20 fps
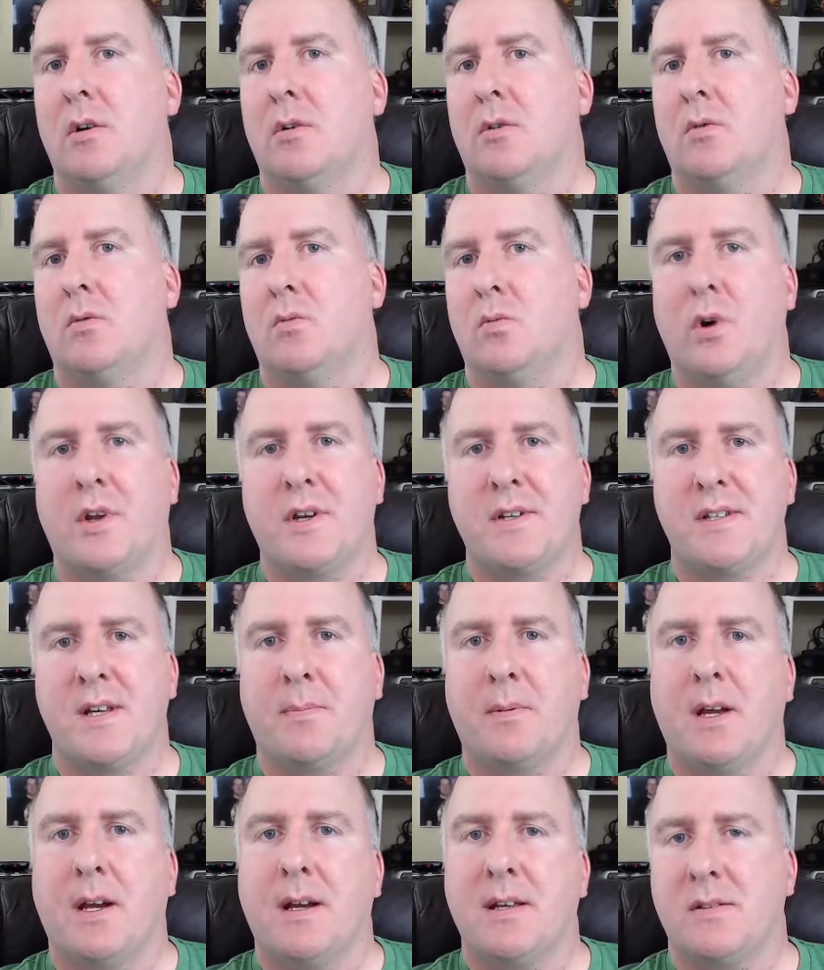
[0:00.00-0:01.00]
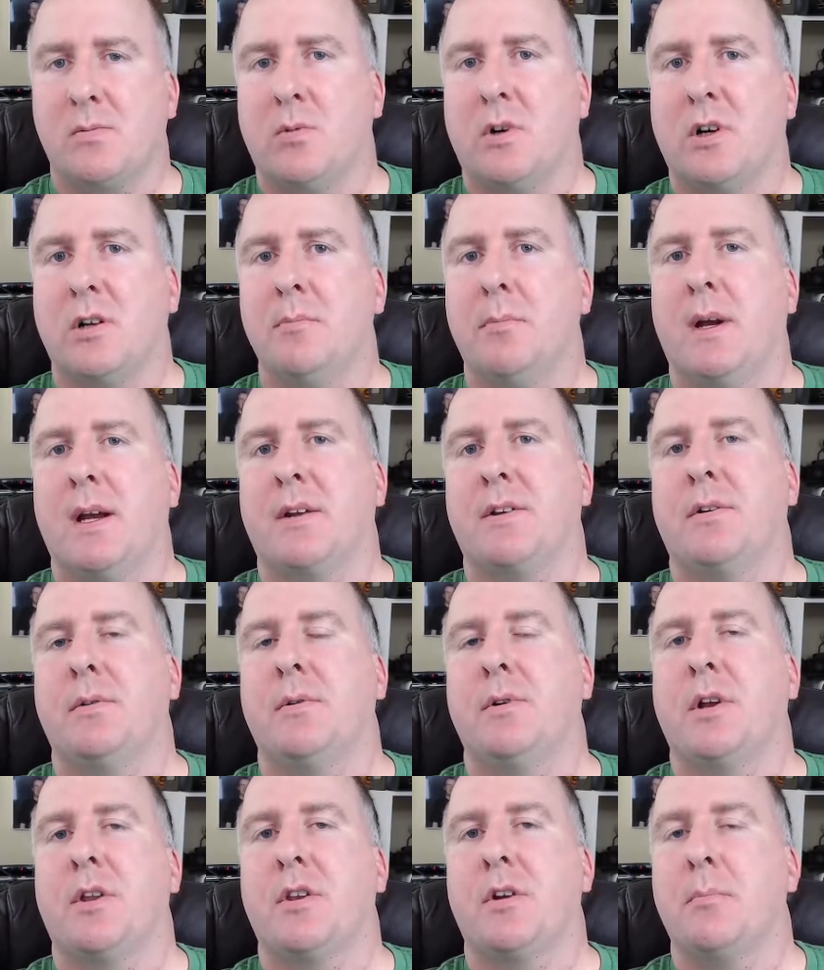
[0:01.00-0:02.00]
What is up, guys? Welcome back to
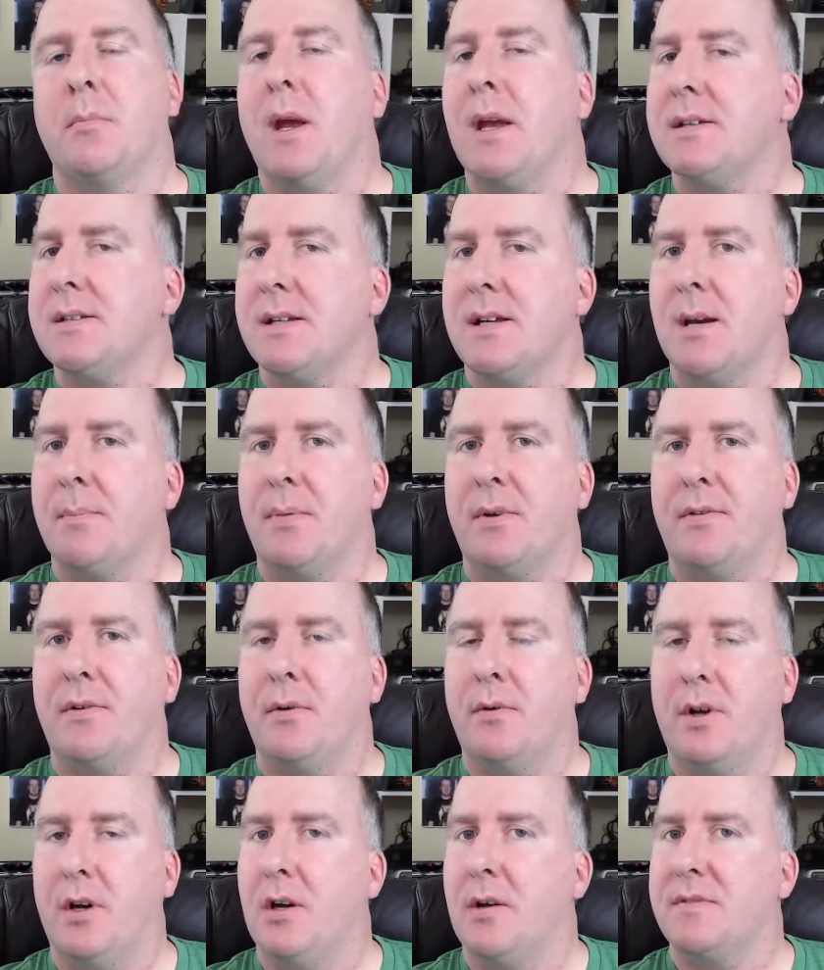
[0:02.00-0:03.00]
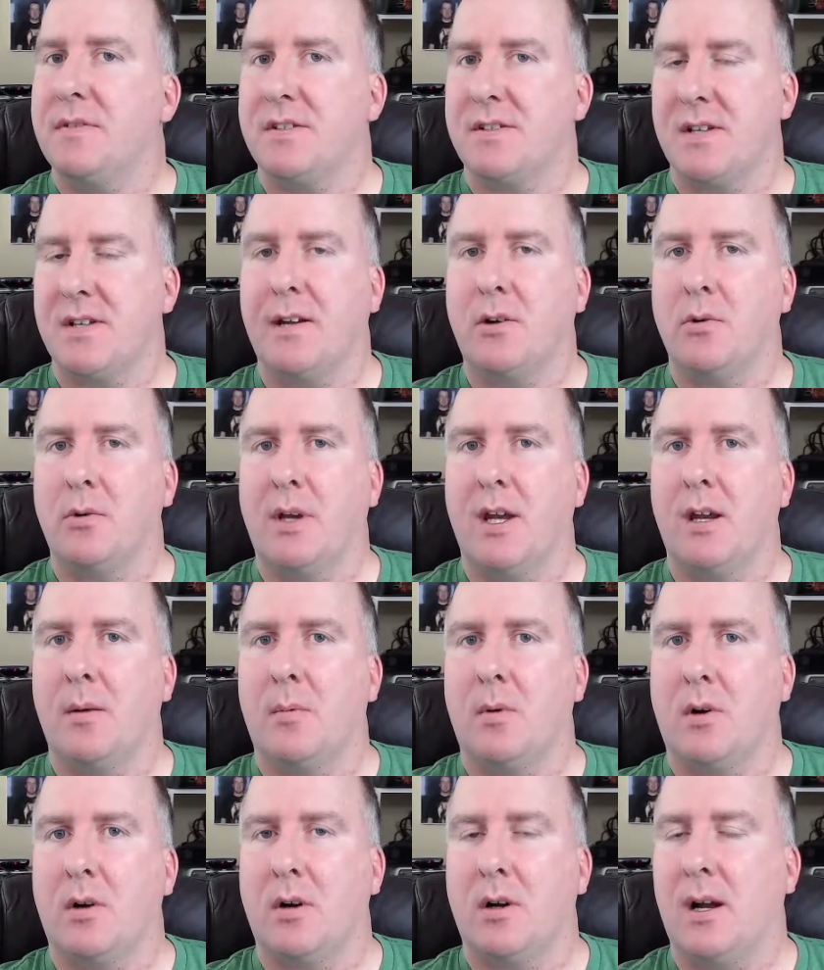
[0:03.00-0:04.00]
another amazing episode of Psycho Gamer.